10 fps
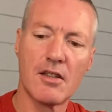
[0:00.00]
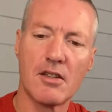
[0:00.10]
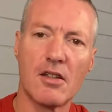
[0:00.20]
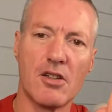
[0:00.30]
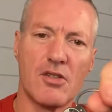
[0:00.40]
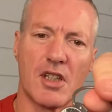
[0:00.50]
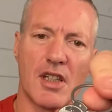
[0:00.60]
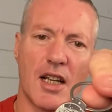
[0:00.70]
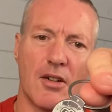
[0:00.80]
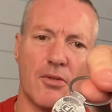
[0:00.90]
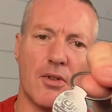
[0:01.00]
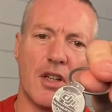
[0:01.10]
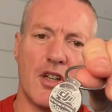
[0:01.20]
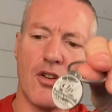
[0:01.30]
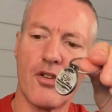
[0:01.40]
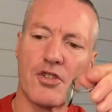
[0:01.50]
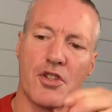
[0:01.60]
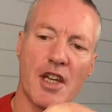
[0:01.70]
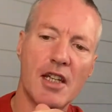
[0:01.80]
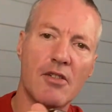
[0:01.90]
using the little notch
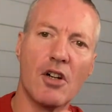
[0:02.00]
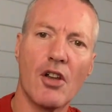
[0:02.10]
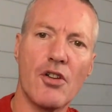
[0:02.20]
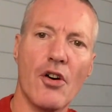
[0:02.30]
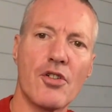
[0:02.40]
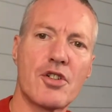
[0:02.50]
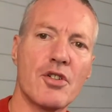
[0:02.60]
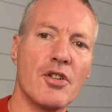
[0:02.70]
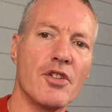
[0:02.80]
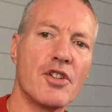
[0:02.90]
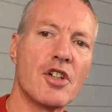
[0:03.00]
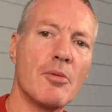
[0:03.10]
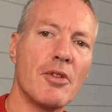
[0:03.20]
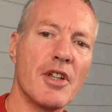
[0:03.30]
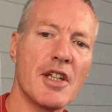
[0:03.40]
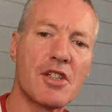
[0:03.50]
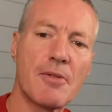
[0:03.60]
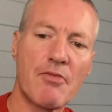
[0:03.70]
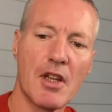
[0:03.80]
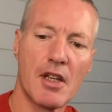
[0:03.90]
there, and you've got a notch on the top of this,
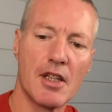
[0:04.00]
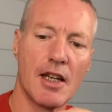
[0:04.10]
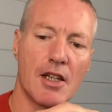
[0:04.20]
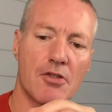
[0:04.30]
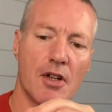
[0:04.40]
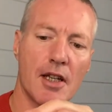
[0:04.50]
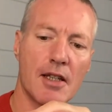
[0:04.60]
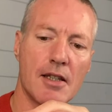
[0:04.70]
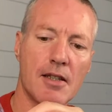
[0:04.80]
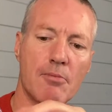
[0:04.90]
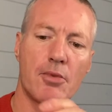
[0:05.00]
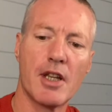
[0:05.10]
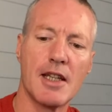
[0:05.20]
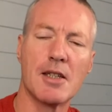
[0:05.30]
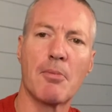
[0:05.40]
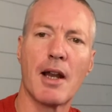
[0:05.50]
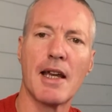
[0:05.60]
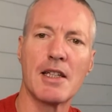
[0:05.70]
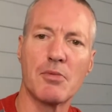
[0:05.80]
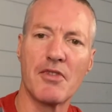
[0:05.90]
you literally put it into
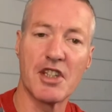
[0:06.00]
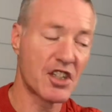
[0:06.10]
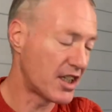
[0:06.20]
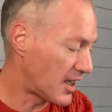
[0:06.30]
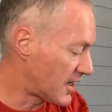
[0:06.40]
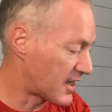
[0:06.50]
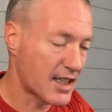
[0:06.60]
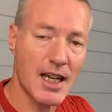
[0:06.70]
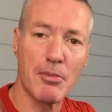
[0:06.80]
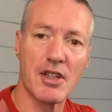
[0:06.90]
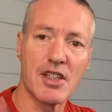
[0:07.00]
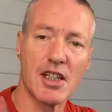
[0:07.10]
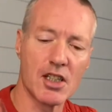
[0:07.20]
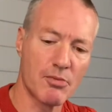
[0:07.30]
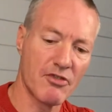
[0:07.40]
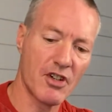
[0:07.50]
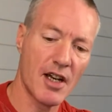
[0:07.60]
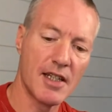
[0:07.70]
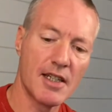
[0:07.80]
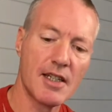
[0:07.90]
place with the sticker. There's a couple of stickers
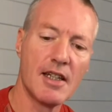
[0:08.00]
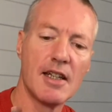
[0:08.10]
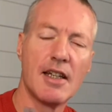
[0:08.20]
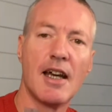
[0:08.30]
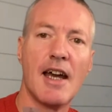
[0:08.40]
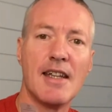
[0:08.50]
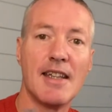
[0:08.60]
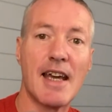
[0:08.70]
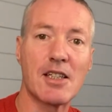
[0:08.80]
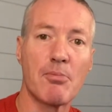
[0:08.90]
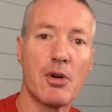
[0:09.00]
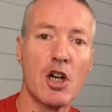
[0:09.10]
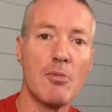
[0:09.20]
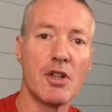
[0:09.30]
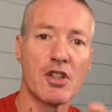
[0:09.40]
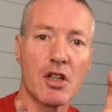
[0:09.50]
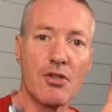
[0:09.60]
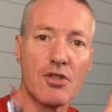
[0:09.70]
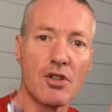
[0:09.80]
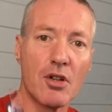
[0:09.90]
provided, and then that's a permanent
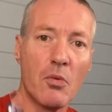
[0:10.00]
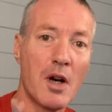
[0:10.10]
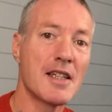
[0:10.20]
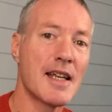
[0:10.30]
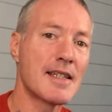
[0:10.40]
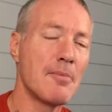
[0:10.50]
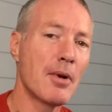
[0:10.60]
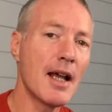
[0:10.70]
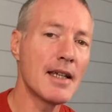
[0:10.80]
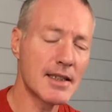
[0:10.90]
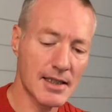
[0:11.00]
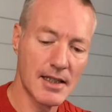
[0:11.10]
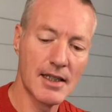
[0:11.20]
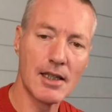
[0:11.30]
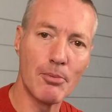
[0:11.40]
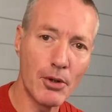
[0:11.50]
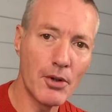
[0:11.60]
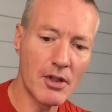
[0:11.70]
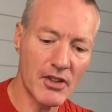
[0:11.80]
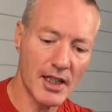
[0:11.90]
solution. Once that's in place, the
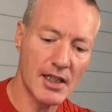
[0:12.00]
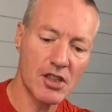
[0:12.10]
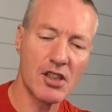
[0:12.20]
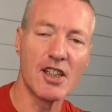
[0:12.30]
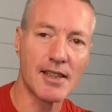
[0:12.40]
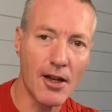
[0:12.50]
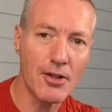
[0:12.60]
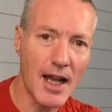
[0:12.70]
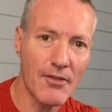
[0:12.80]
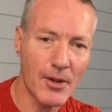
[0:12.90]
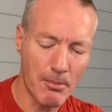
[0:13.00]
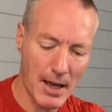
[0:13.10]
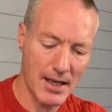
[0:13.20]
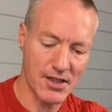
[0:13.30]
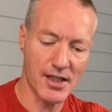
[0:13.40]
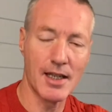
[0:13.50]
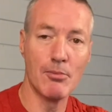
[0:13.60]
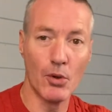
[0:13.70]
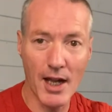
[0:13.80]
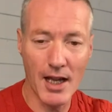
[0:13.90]
beauty of it is you don't have to balance the
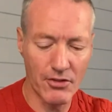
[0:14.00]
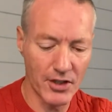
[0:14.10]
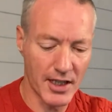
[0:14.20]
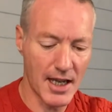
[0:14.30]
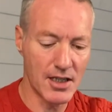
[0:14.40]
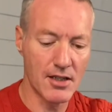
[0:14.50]
gimbal ever again.